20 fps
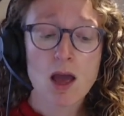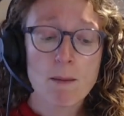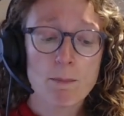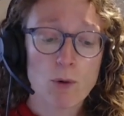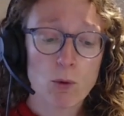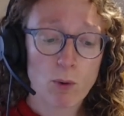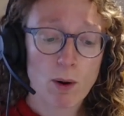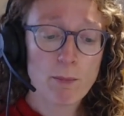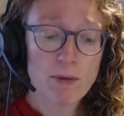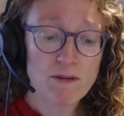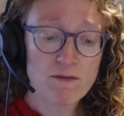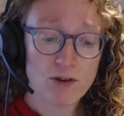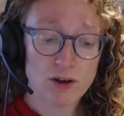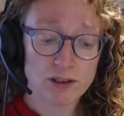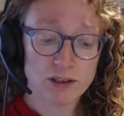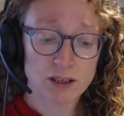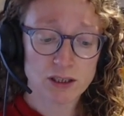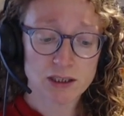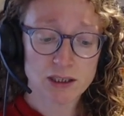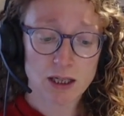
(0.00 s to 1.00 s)
but when we
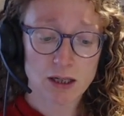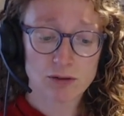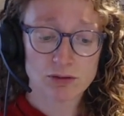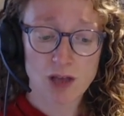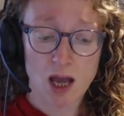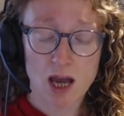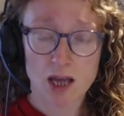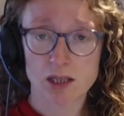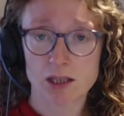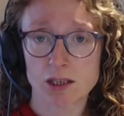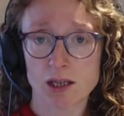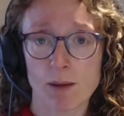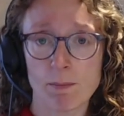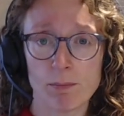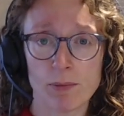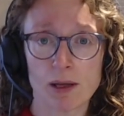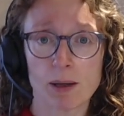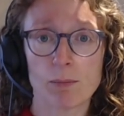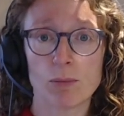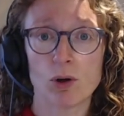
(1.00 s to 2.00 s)
find ourselves at a
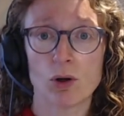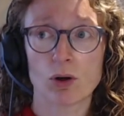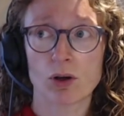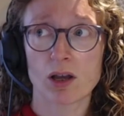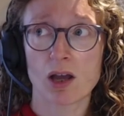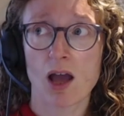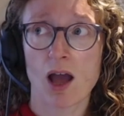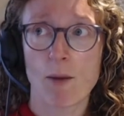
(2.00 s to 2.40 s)
stumbling block